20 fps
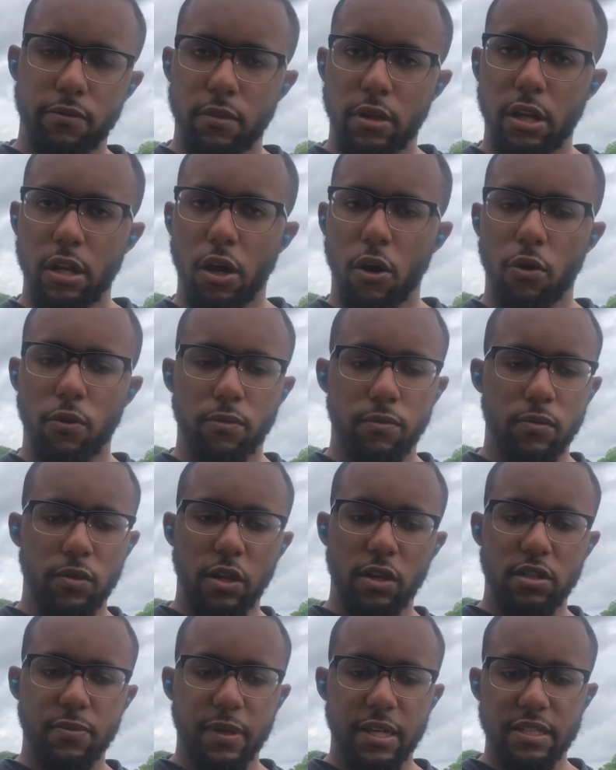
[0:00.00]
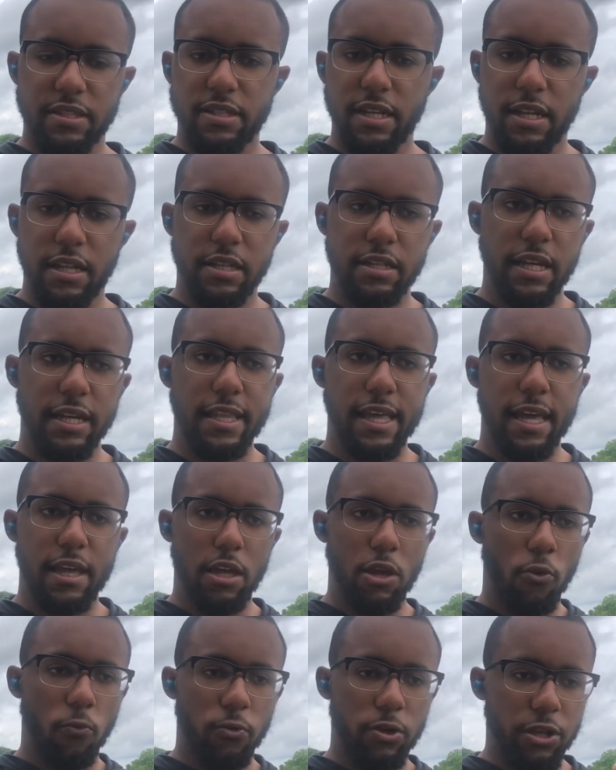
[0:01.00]
You know, there's been a study saying that
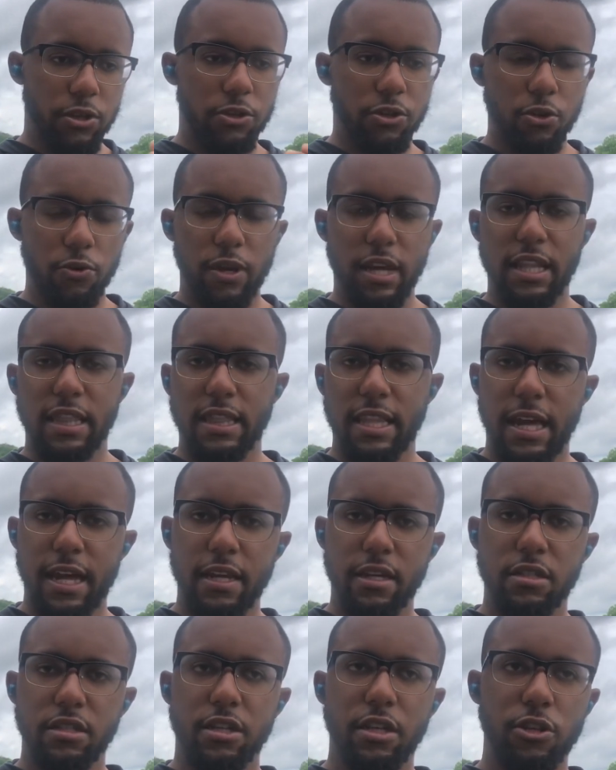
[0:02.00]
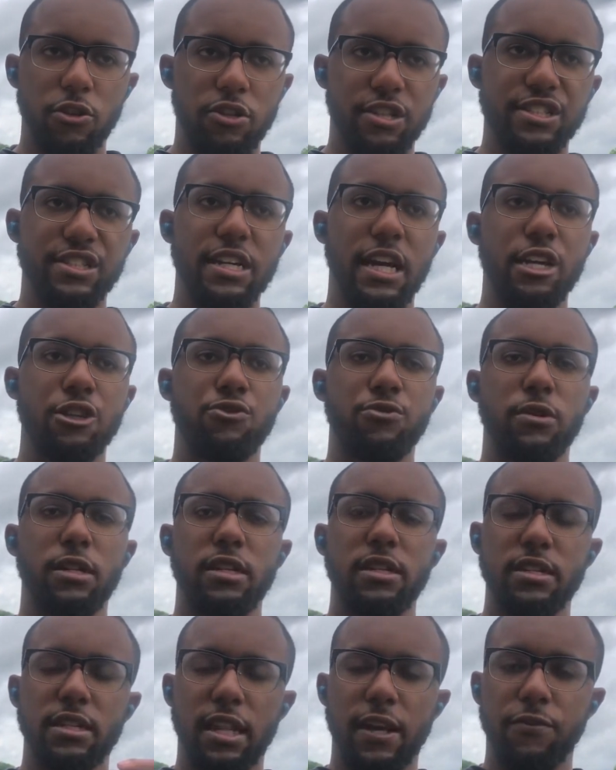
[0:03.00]
when you do hit legs, your testosterone
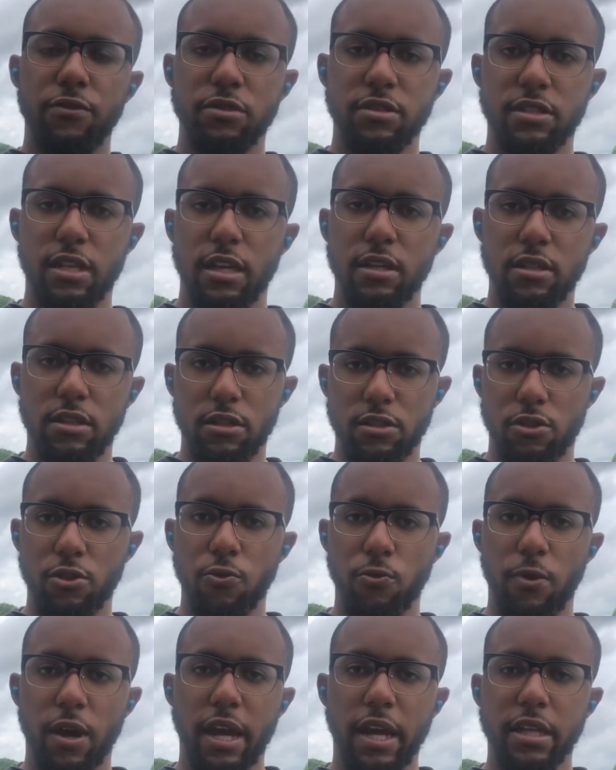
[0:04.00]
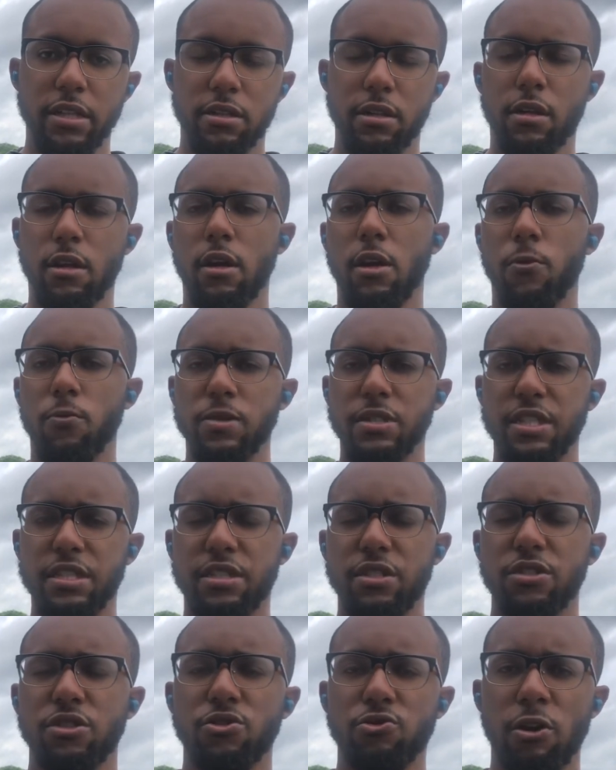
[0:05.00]
levels do raise.
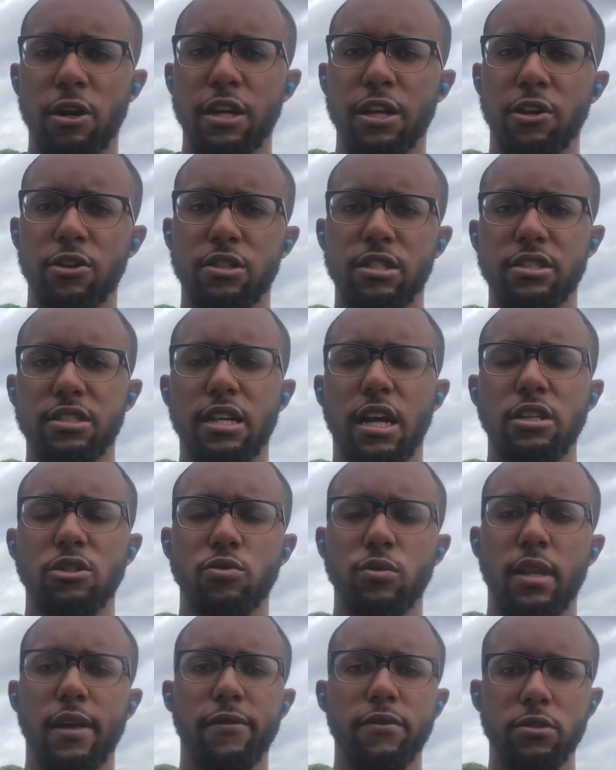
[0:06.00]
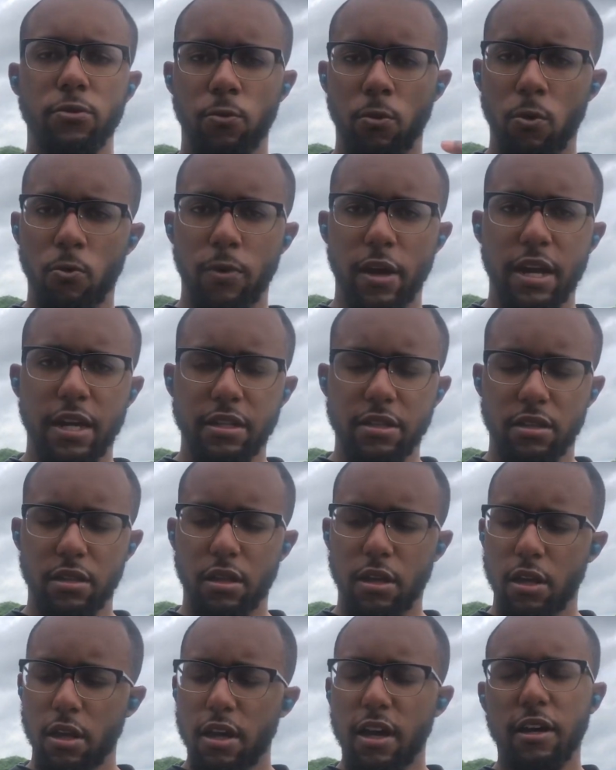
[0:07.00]
Resistance training, your testosterone levels will raise.
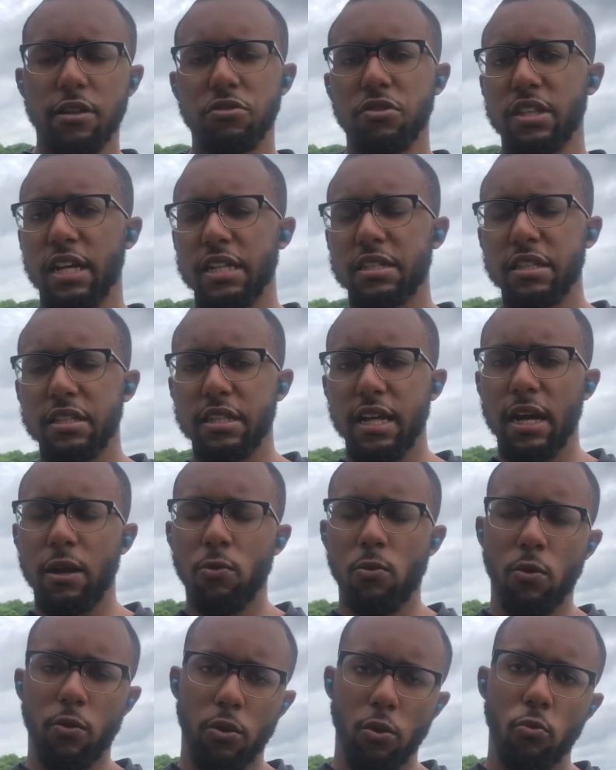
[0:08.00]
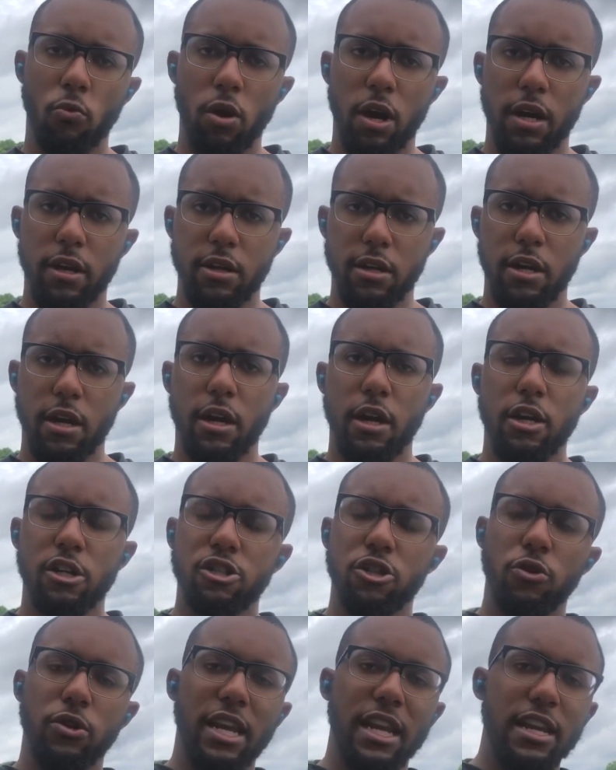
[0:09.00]
And so that's exactly what we want.
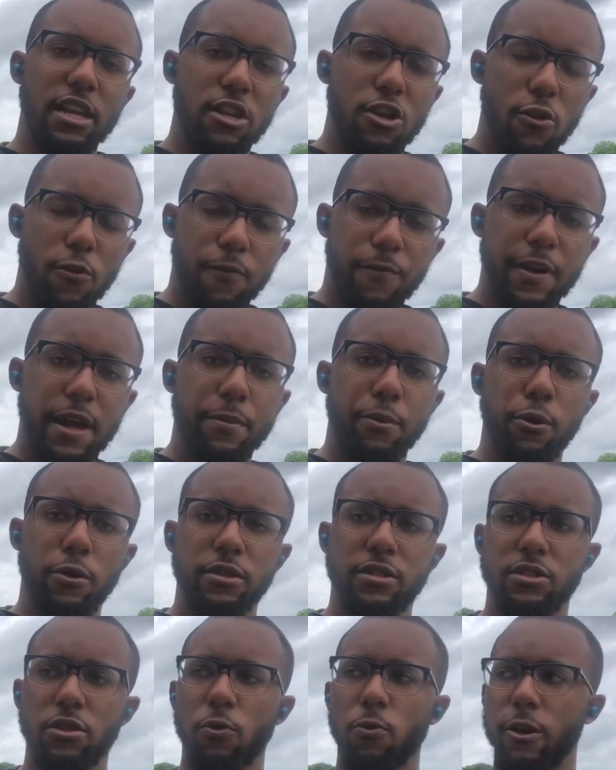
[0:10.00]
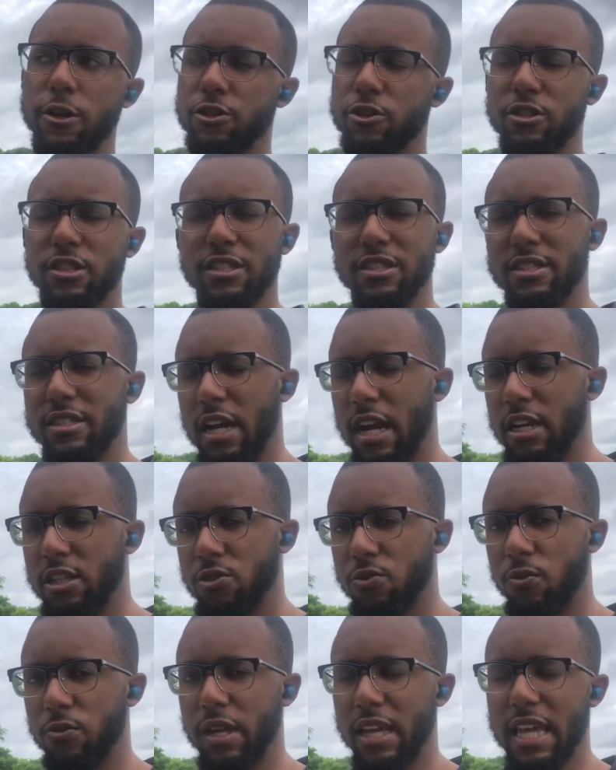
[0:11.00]
So can NoFap still raise your
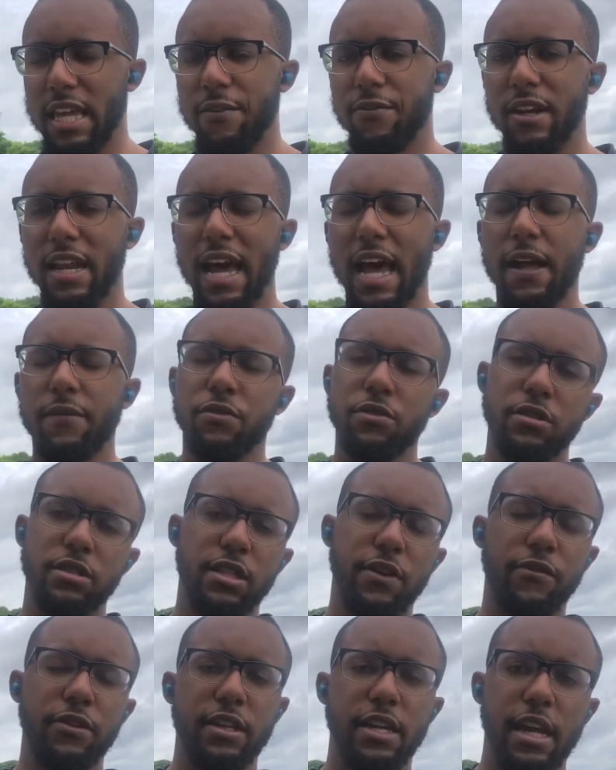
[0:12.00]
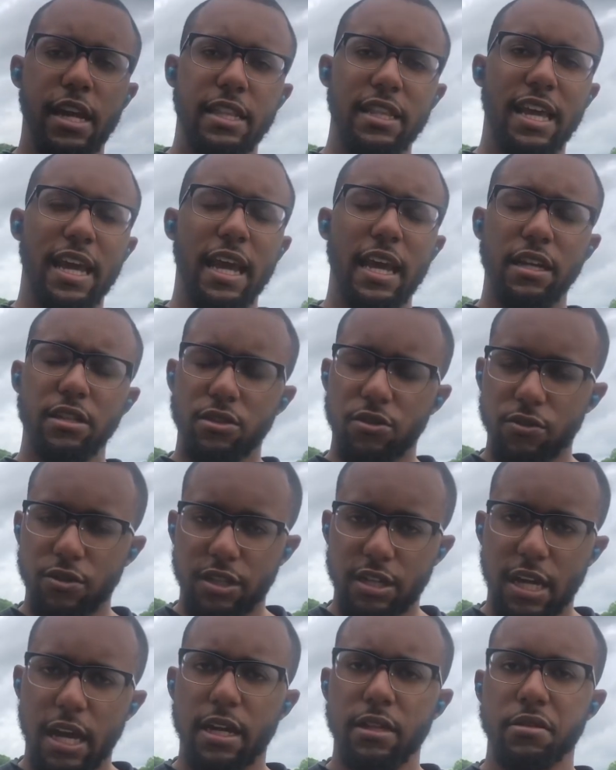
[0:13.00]
testosterone even after the seventh day? And the answer is
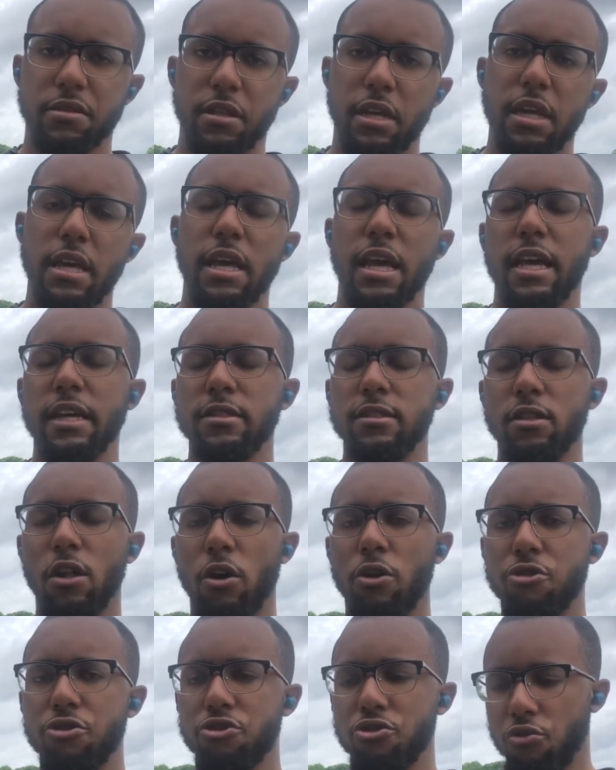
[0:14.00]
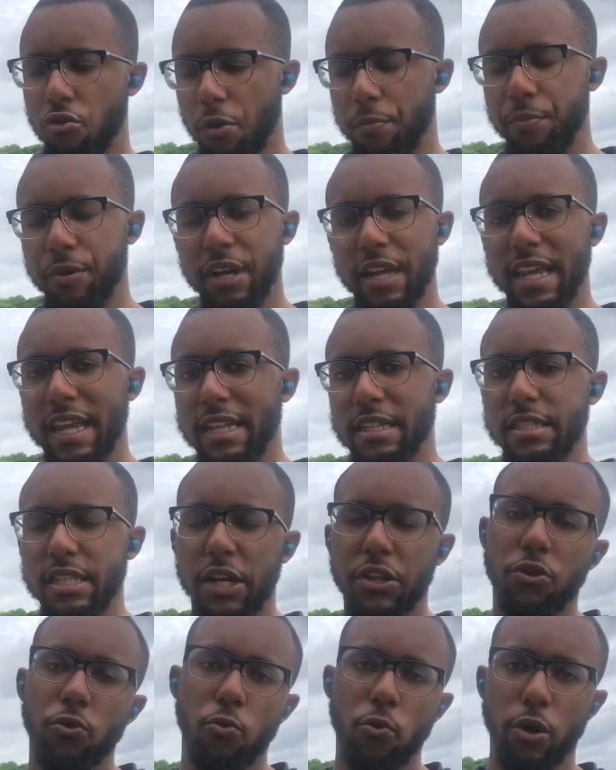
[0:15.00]
yes, as long as you are putting
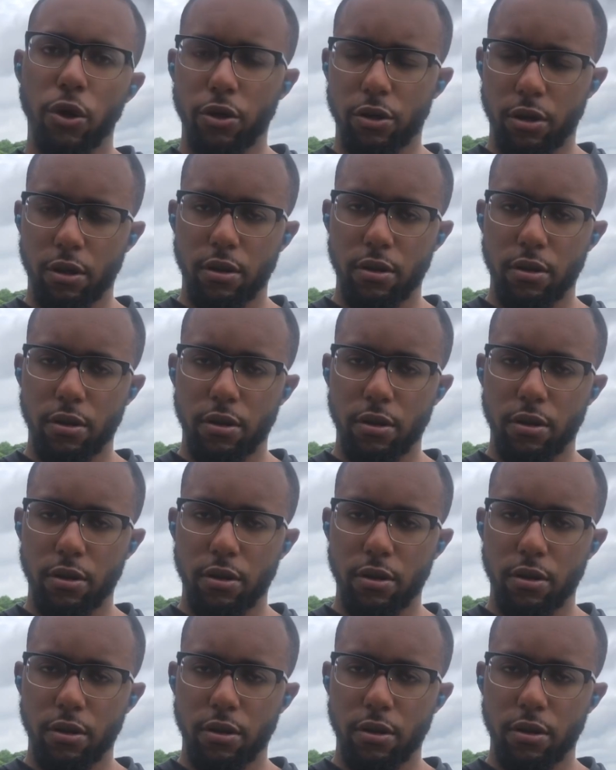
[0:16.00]
inside the work.